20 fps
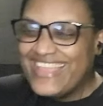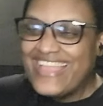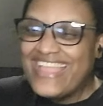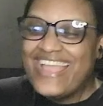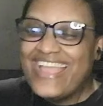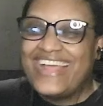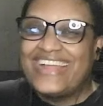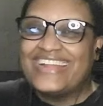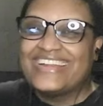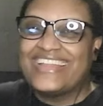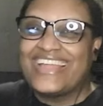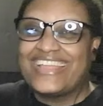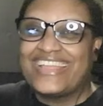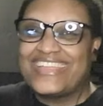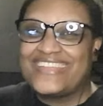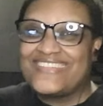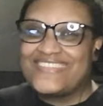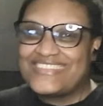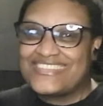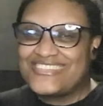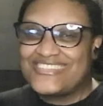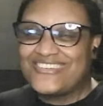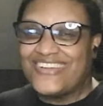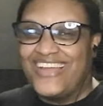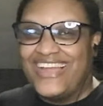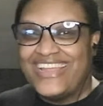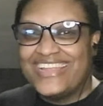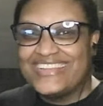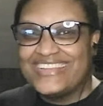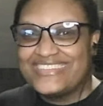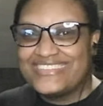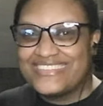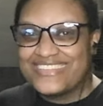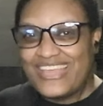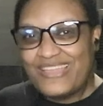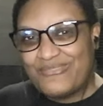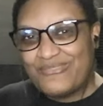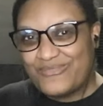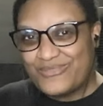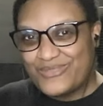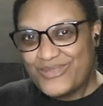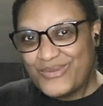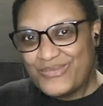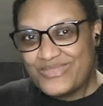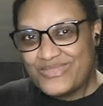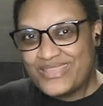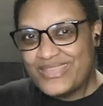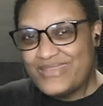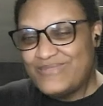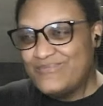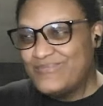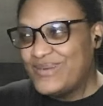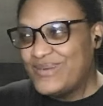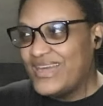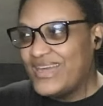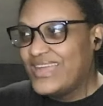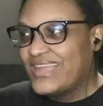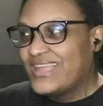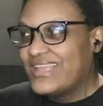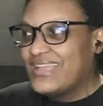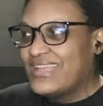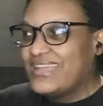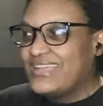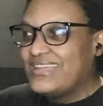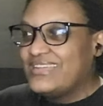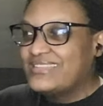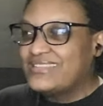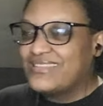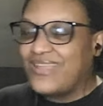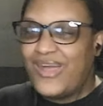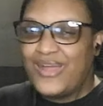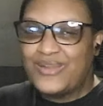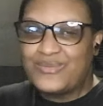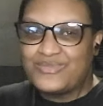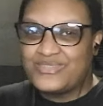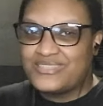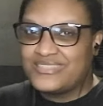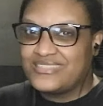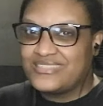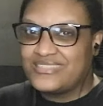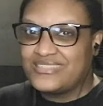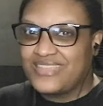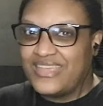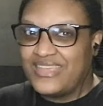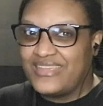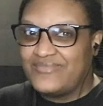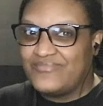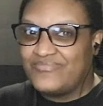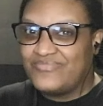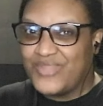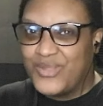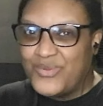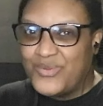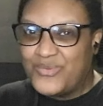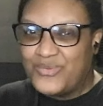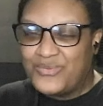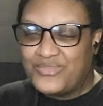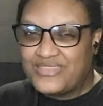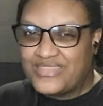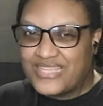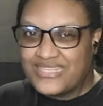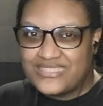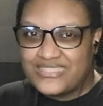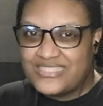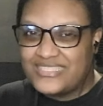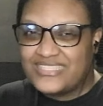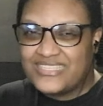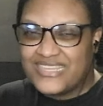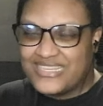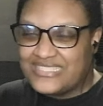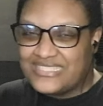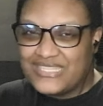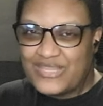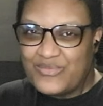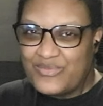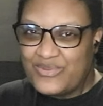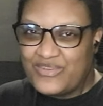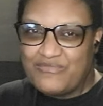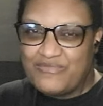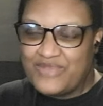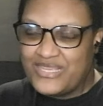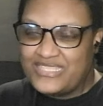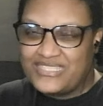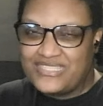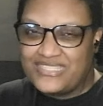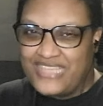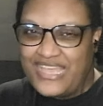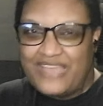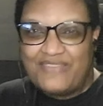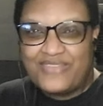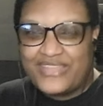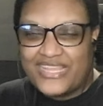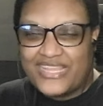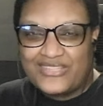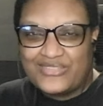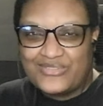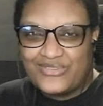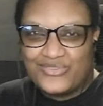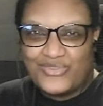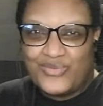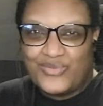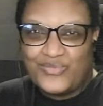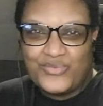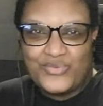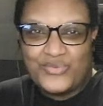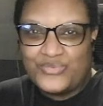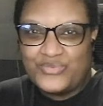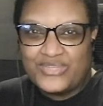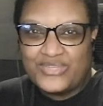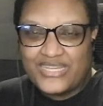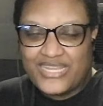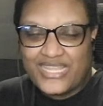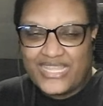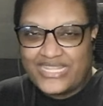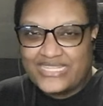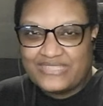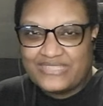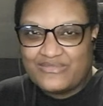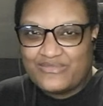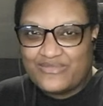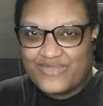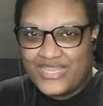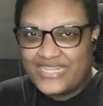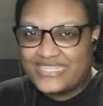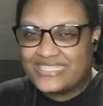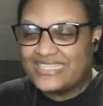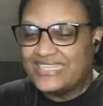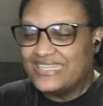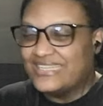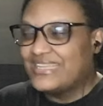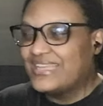And like, he was trying to like flirt with him, but Tharn was just like, no, that's disgusting. What if my saliva gets on your wound and it gets infected?